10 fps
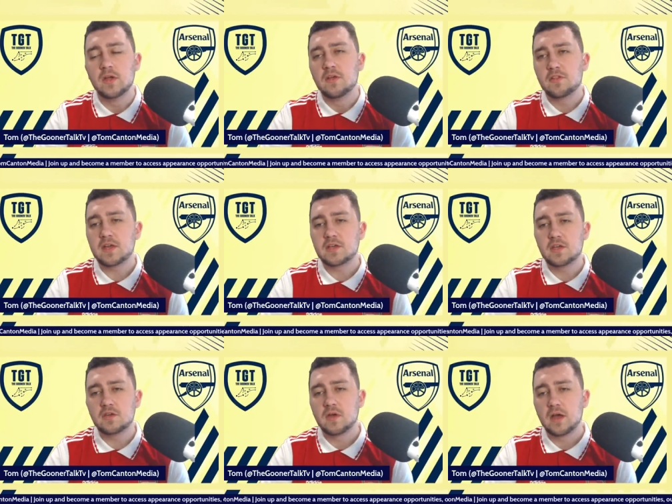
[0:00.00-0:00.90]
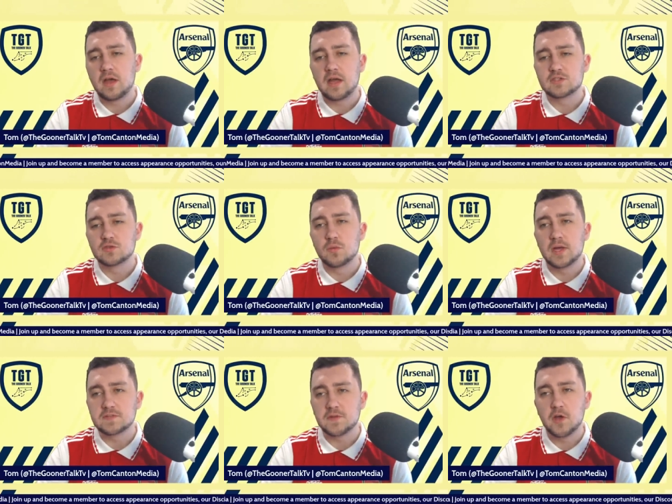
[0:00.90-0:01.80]
Thank you, uh, as
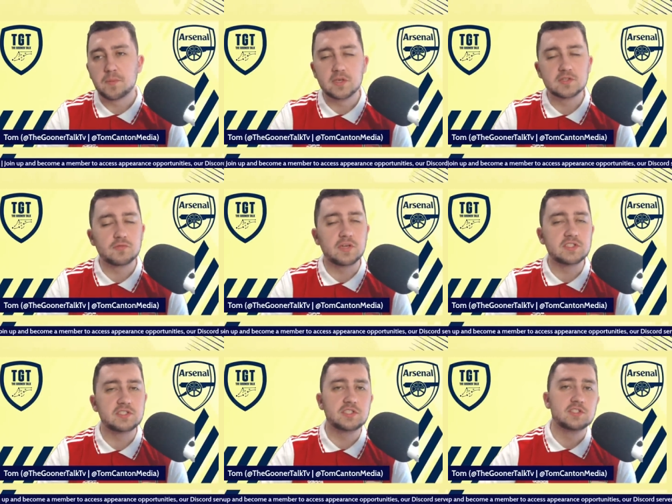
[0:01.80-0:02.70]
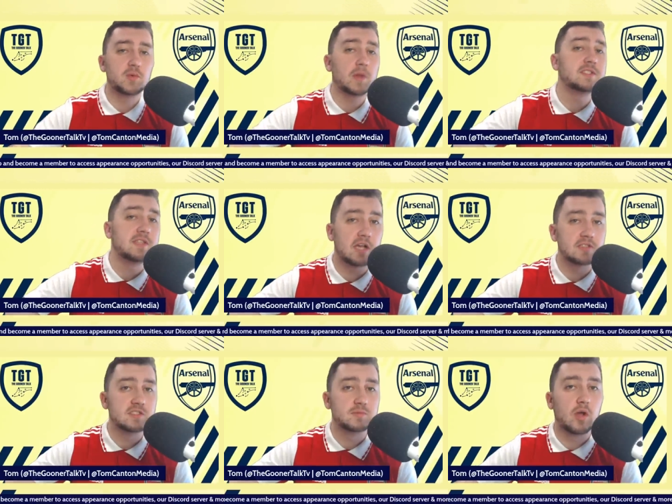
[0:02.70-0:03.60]
always, for helping us reach 20,000
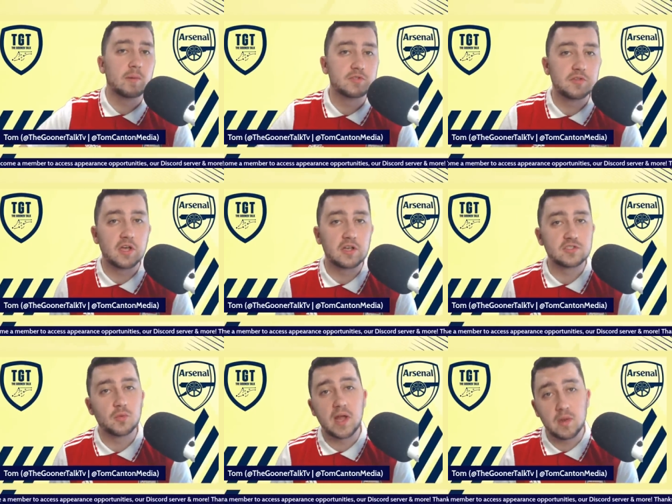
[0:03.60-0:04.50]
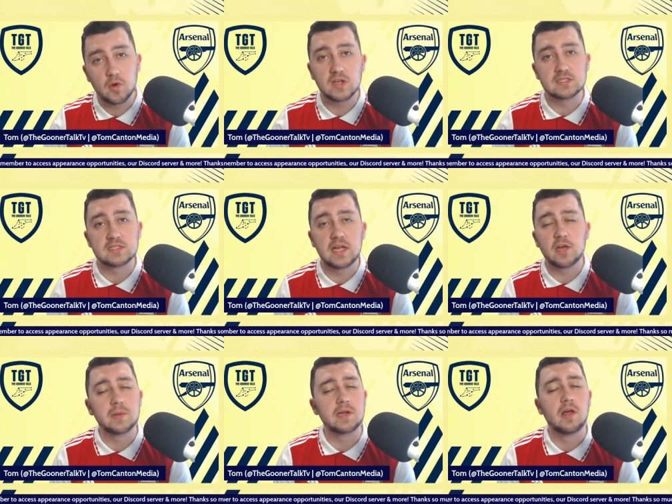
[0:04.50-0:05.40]
subscribers on the Arsenal Way, where, as I say,
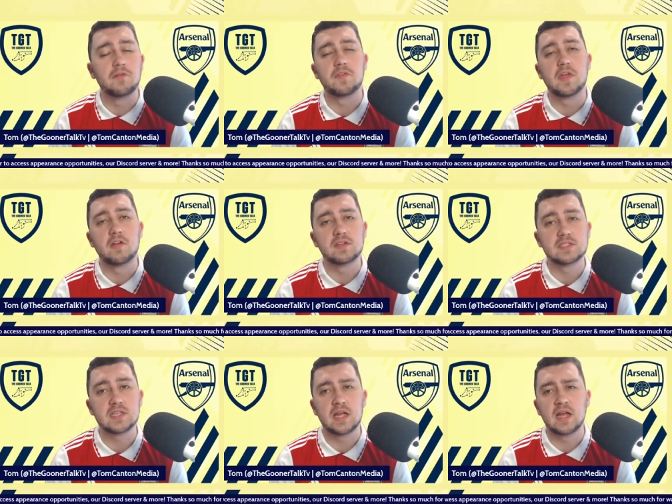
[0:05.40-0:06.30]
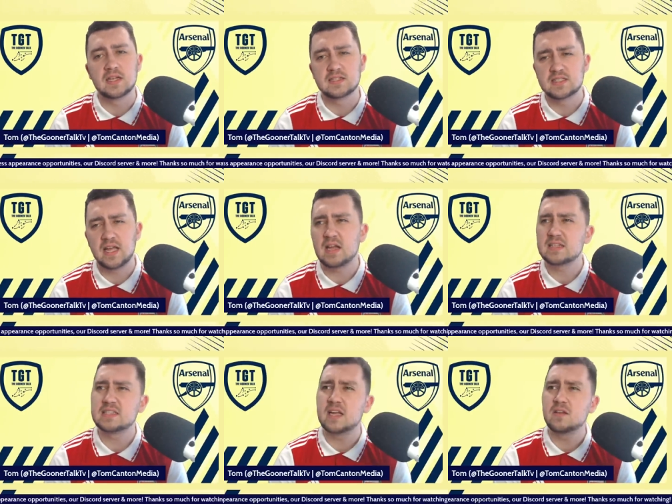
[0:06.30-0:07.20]
I'll be live over there at, uh, at, at
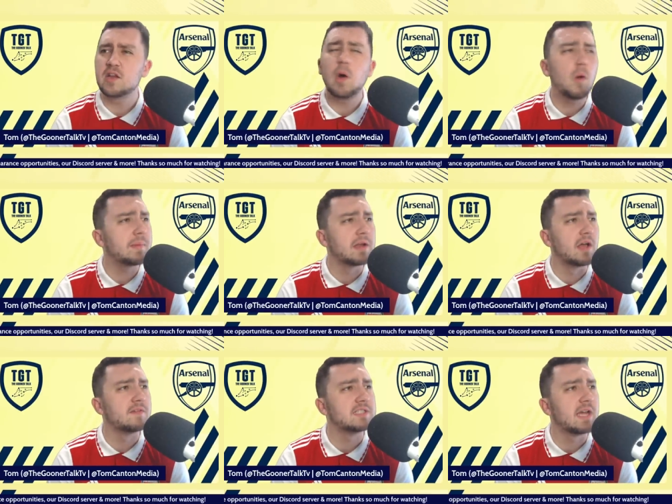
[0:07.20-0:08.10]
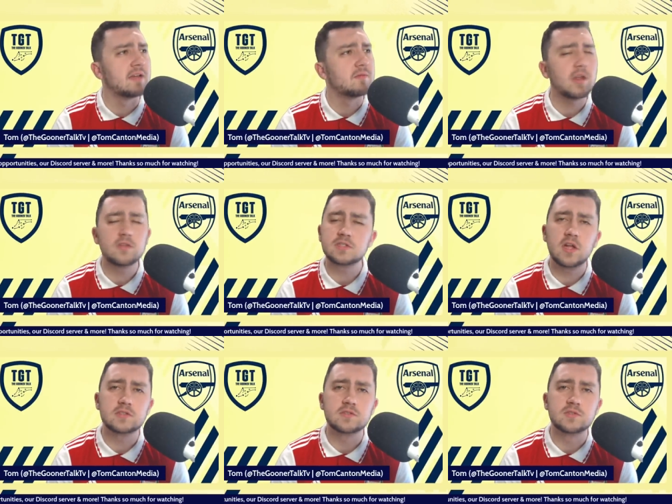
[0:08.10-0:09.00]
10. No, I won't be live at 10. I don't
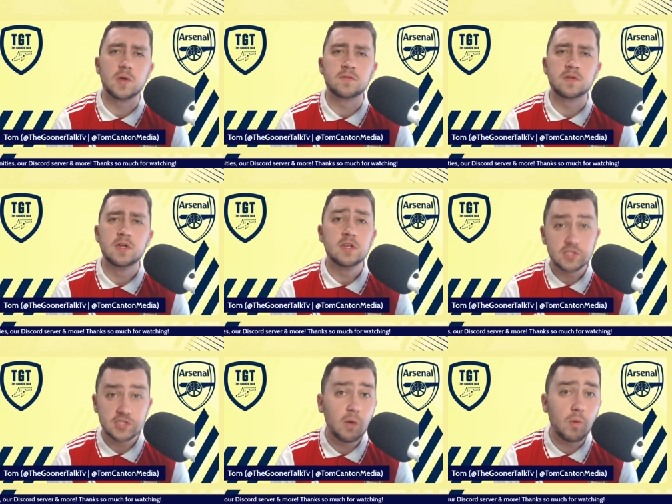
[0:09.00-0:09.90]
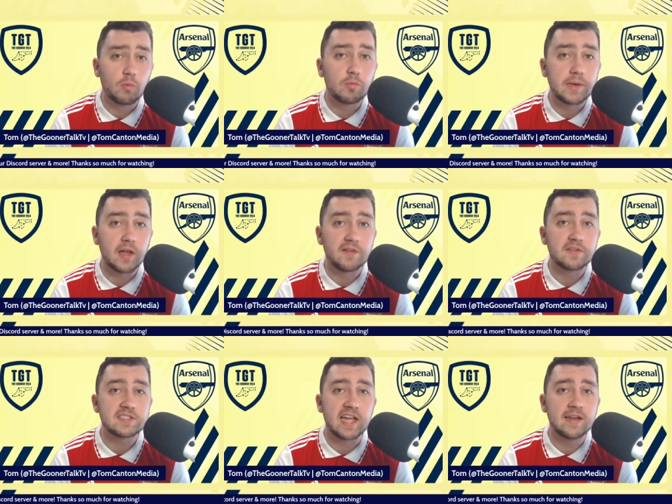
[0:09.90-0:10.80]
start till 12. Someone will be live
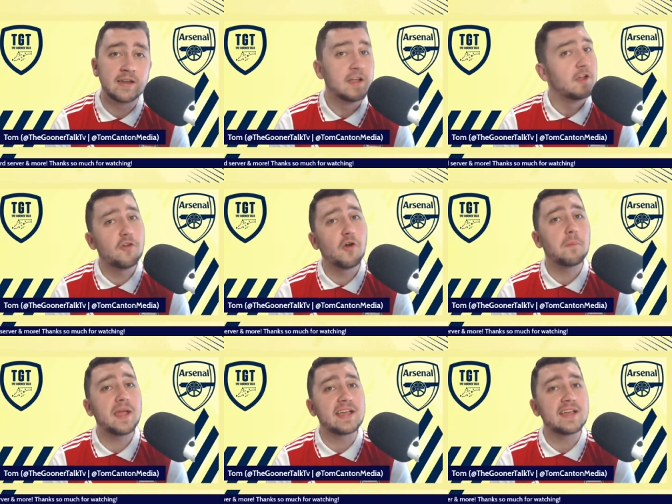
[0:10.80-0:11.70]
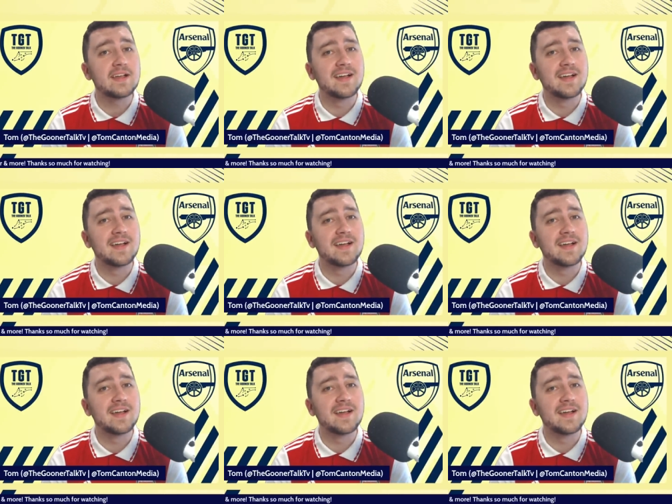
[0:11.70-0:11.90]
at 10, not me.